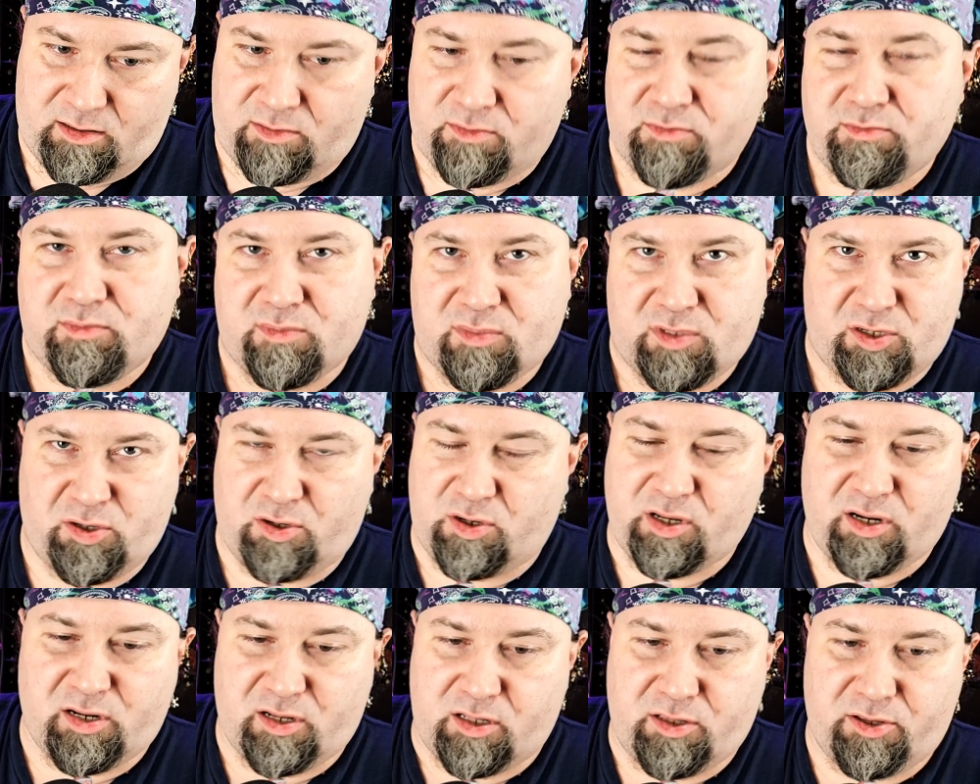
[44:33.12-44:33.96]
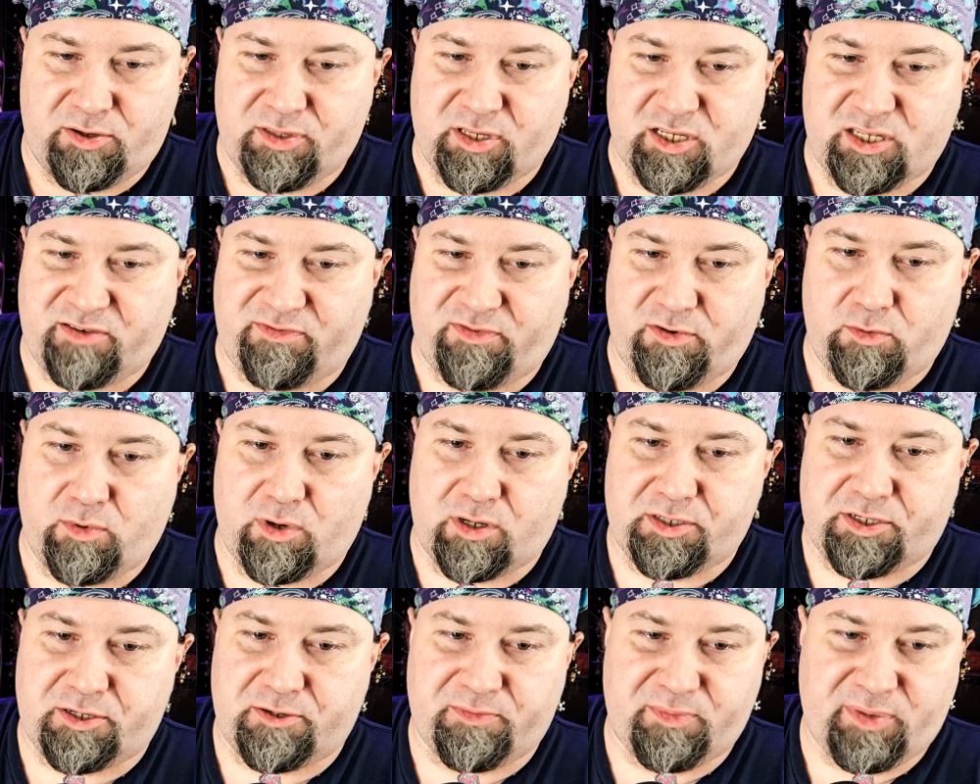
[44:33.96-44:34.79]
So you could include this if you want
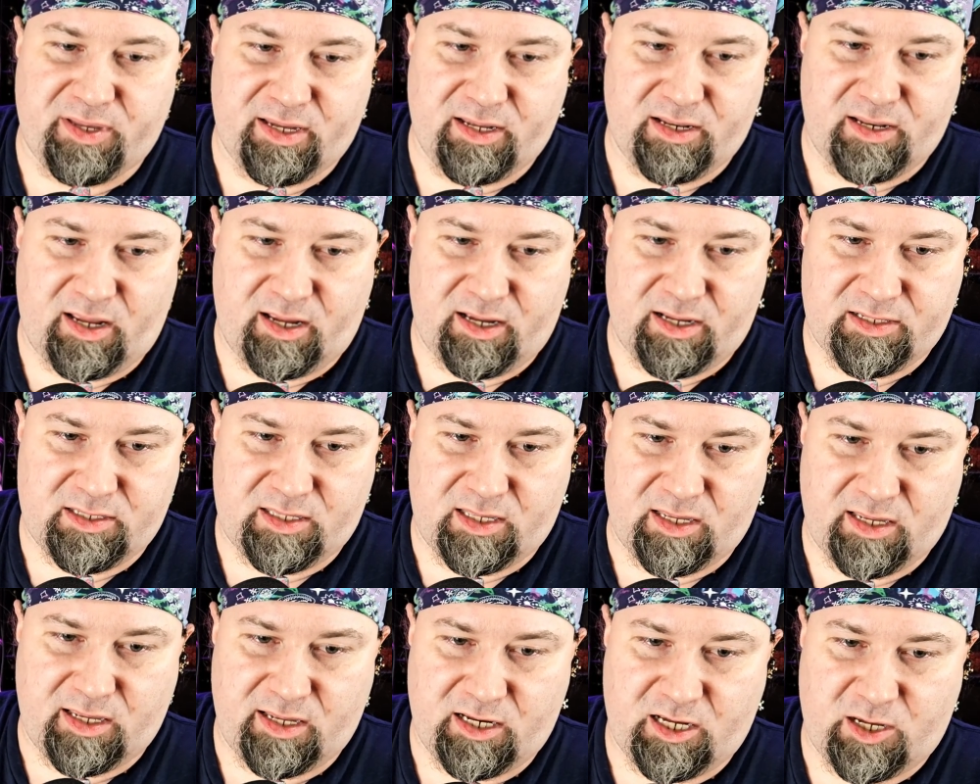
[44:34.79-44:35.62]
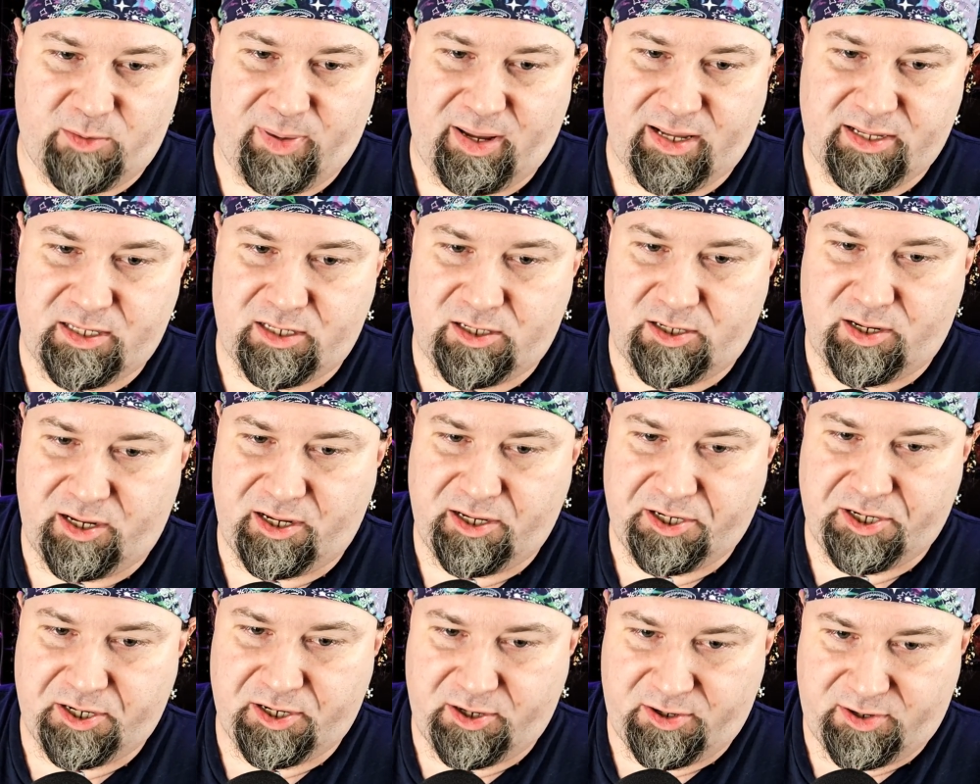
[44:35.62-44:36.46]
to. It has the
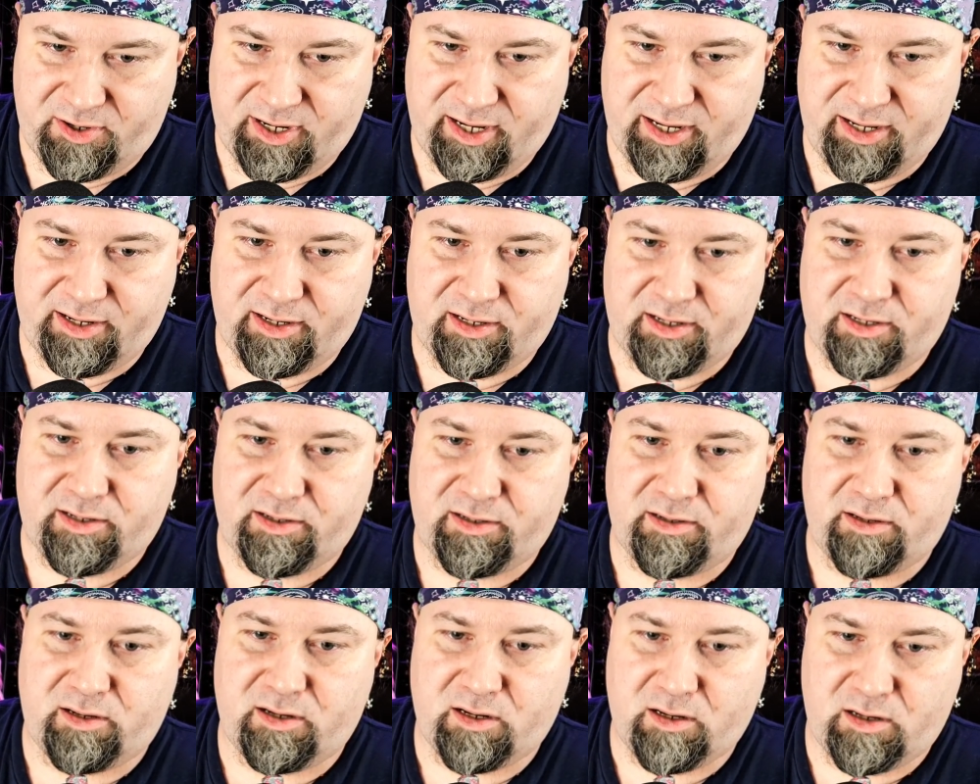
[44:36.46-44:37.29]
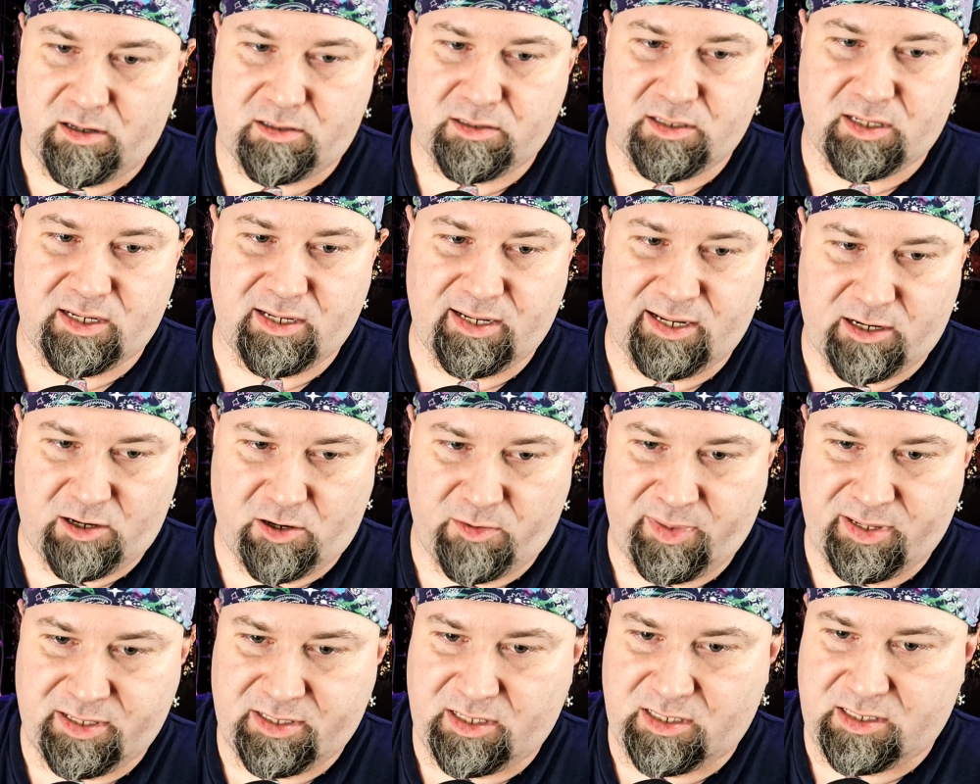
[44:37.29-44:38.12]
Incapacitation trait, Occult and
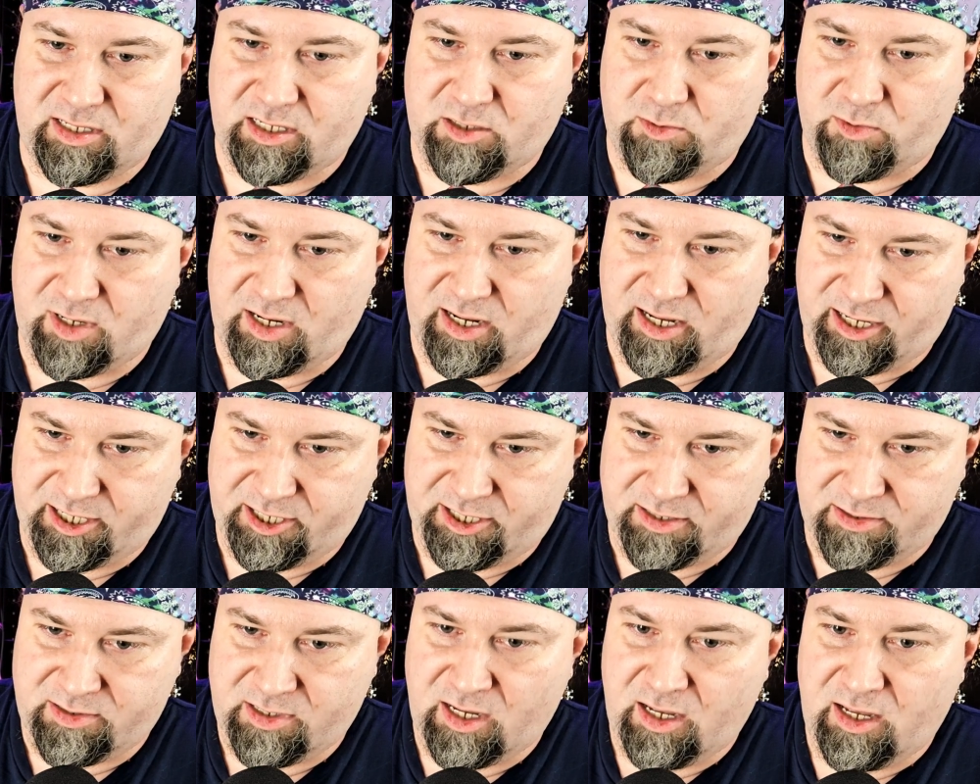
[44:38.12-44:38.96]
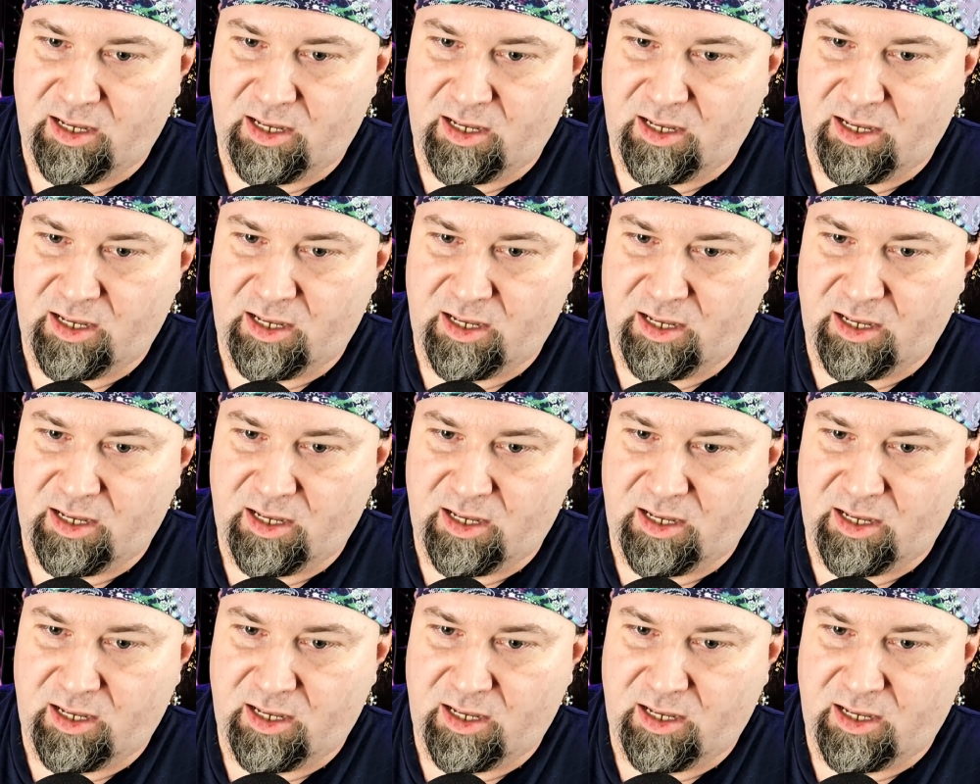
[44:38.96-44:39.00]
Necromancy, takes one action.